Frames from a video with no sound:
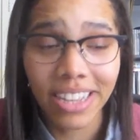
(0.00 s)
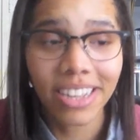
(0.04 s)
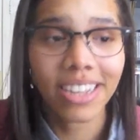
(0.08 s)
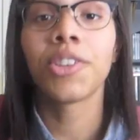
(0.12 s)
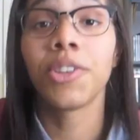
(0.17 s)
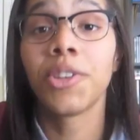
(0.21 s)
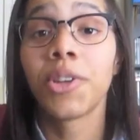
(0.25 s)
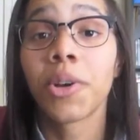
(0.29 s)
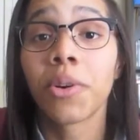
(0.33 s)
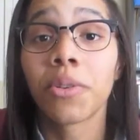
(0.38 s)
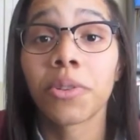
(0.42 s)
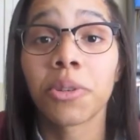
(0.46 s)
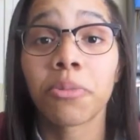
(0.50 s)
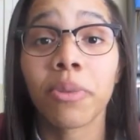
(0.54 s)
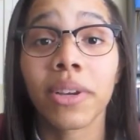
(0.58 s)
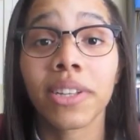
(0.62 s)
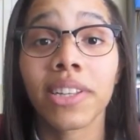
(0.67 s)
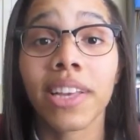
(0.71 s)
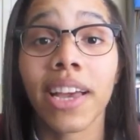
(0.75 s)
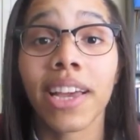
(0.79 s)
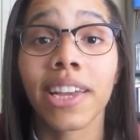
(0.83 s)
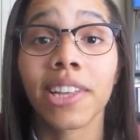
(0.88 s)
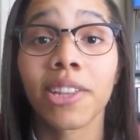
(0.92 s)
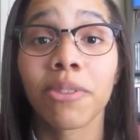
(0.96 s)
You know
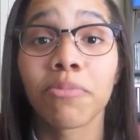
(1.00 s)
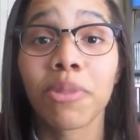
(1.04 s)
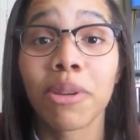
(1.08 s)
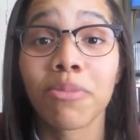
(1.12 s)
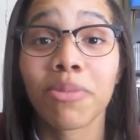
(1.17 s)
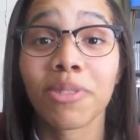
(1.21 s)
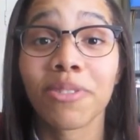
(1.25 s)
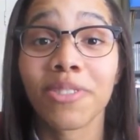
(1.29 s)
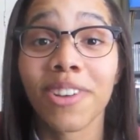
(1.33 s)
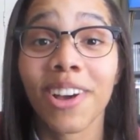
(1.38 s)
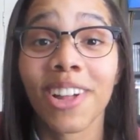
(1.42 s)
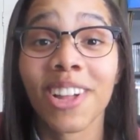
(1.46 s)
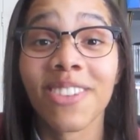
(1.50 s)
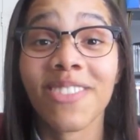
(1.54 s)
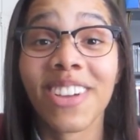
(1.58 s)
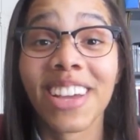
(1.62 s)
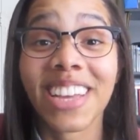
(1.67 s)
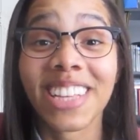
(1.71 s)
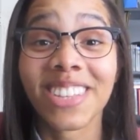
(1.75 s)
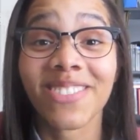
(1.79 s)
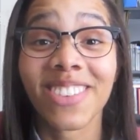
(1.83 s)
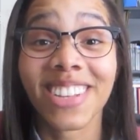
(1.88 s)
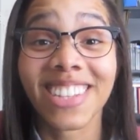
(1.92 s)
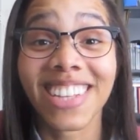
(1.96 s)
spectacular people of color
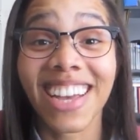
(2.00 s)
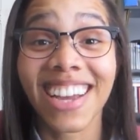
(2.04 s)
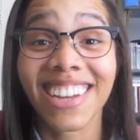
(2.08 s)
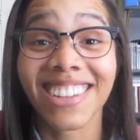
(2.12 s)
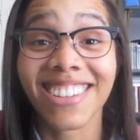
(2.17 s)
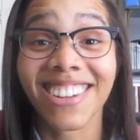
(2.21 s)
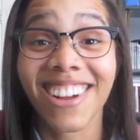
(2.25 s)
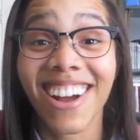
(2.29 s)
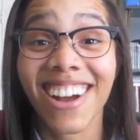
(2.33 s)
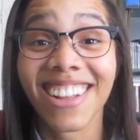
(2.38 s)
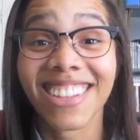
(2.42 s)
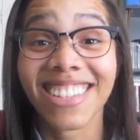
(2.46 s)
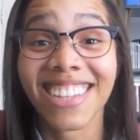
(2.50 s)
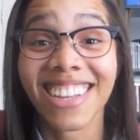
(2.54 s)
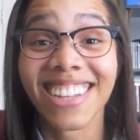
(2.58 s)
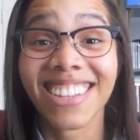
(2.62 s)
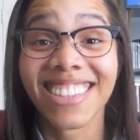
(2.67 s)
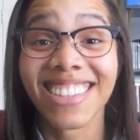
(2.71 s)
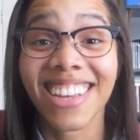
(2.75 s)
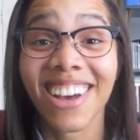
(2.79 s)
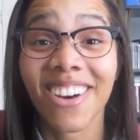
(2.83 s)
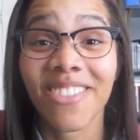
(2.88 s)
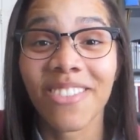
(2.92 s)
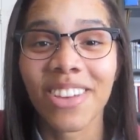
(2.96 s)
making spectacular
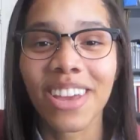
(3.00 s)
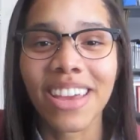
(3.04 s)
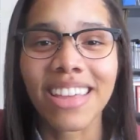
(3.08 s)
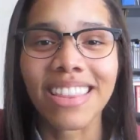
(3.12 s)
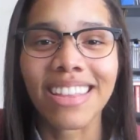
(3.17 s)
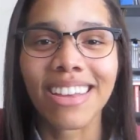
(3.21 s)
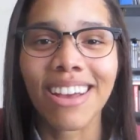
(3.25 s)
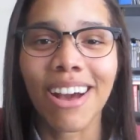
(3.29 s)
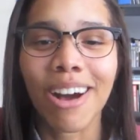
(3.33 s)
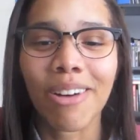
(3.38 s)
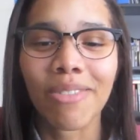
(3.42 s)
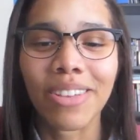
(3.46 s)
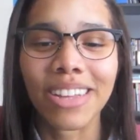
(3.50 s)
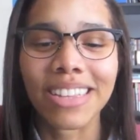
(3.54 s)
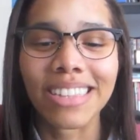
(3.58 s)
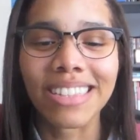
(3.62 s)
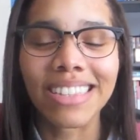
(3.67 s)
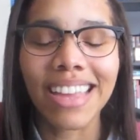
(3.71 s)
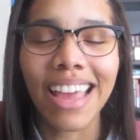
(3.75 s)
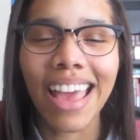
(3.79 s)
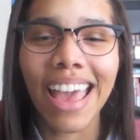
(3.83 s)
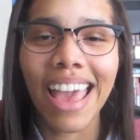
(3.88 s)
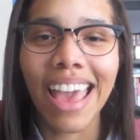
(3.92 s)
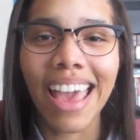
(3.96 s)
content? Tell me in the comments
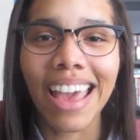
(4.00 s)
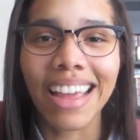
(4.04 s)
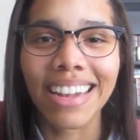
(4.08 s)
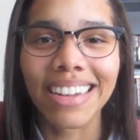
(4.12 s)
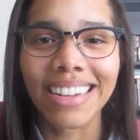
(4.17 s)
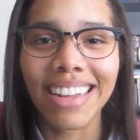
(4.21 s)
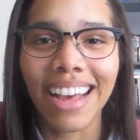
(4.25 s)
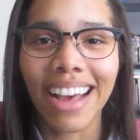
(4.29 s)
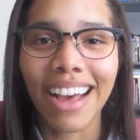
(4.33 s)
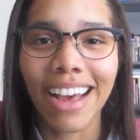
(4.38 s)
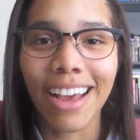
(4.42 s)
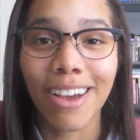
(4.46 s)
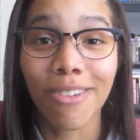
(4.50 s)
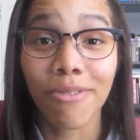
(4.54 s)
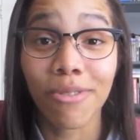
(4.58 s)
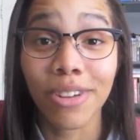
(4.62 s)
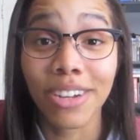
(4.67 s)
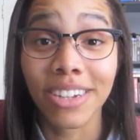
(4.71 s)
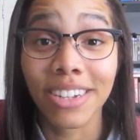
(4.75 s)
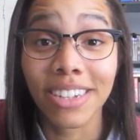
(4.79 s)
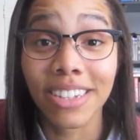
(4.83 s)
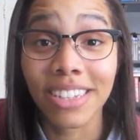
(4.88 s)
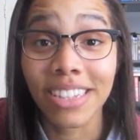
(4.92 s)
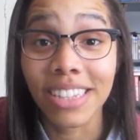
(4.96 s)
and I
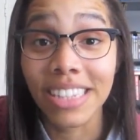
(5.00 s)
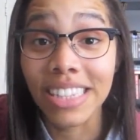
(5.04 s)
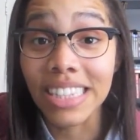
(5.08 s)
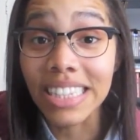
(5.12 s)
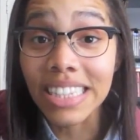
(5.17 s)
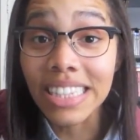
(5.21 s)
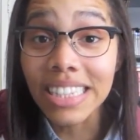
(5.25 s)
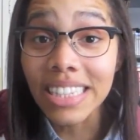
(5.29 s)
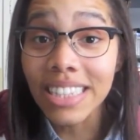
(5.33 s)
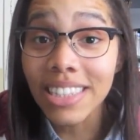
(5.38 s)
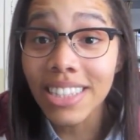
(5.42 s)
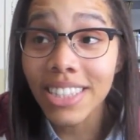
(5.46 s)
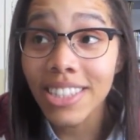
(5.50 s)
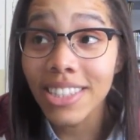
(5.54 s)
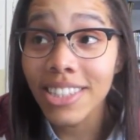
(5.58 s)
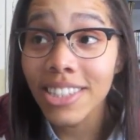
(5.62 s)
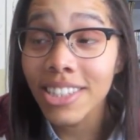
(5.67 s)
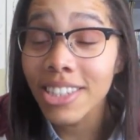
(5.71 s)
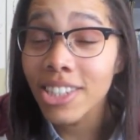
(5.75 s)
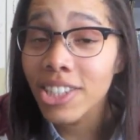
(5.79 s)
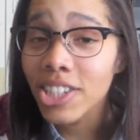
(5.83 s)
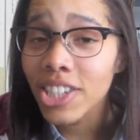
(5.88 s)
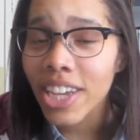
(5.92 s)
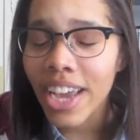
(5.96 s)

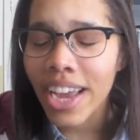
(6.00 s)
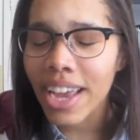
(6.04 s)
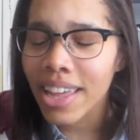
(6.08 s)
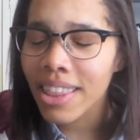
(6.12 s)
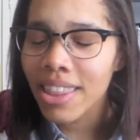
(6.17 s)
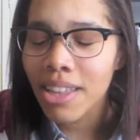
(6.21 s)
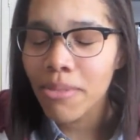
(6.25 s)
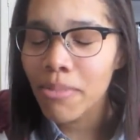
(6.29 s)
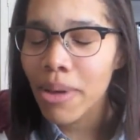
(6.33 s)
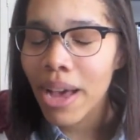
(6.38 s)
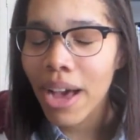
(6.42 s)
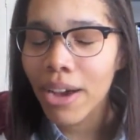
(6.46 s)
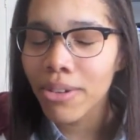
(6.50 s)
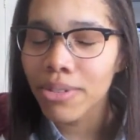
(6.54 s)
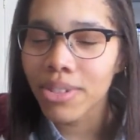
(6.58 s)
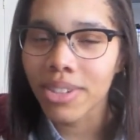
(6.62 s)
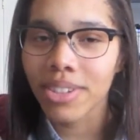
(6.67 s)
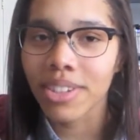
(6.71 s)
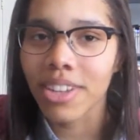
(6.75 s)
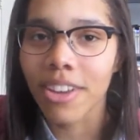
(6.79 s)
will check them out.